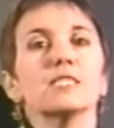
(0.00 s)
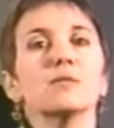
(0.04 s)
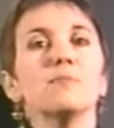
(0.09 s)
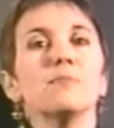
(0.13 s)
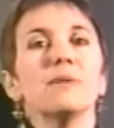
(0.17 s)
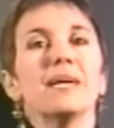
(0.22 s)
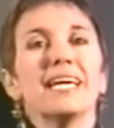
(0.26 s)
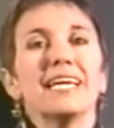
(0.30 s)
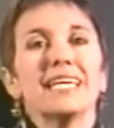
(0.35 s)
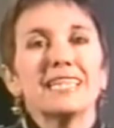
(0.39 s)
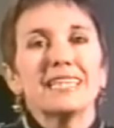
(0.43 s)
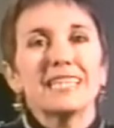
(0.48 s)
To
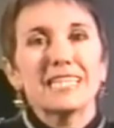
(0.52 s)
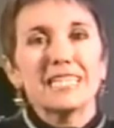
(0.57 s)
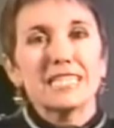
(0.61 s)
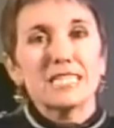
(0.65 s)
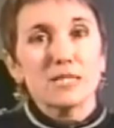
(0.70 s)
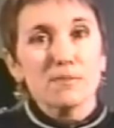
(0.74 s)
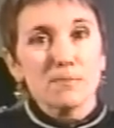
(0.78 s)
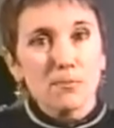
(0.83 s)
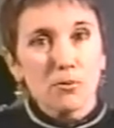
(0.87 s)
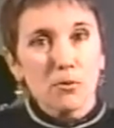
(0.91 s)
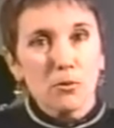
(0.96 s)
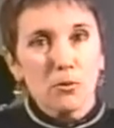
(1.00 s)
make
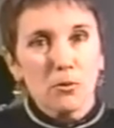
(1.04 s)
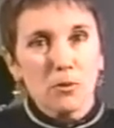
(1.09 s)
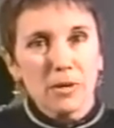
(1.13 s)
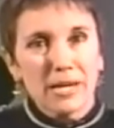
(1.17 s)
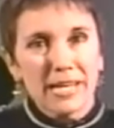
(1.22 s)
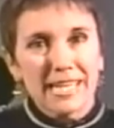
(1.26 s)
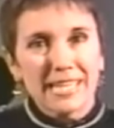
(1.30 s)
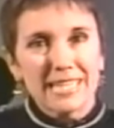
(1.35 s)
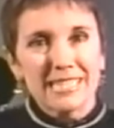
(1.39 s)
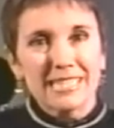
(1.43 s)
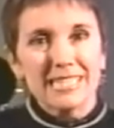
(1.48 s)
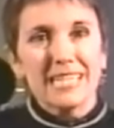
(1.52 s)
this
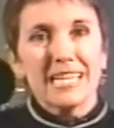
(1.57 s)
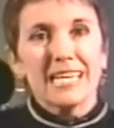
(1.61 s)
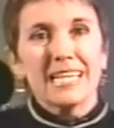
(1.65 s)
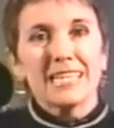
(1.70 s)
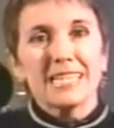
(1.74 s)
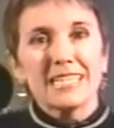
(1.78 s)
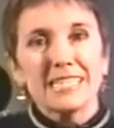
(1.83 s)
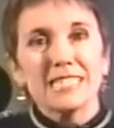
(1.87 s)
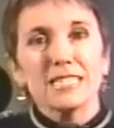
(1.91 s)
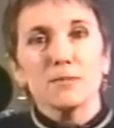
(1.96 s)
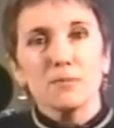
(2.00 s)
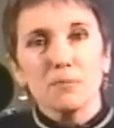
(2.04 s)
point,
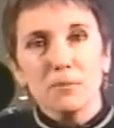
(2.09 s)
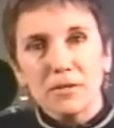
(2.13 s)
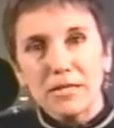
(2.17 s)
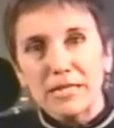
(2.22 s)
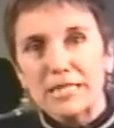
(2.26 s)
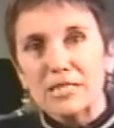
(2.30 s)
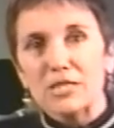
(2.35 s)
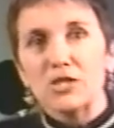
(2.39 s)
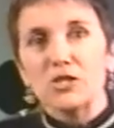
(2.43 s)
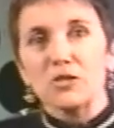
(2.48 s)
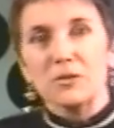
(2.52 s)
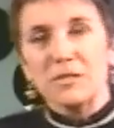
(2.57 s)
this
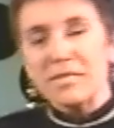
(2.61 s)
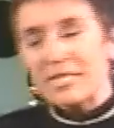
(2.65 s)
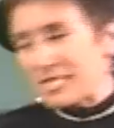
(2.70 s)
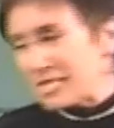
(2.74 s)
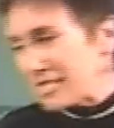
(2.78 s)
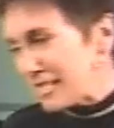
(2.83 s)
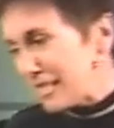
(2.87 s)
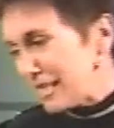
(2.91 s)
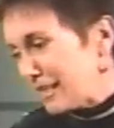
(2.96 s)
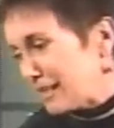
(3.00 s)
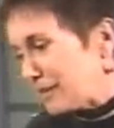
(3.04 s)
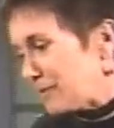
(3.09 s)
picture
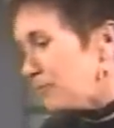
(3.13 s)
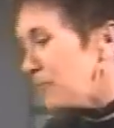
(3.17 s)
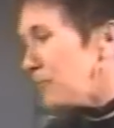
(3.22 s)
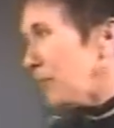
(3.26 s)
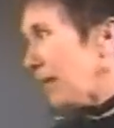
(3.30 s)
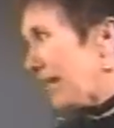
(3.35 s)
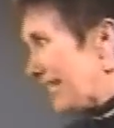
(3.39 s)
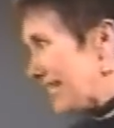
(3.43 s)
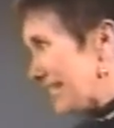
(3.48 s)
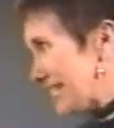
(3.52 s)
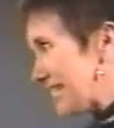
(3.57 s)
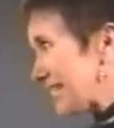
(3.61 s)
is done
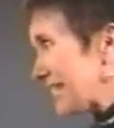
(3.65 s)
by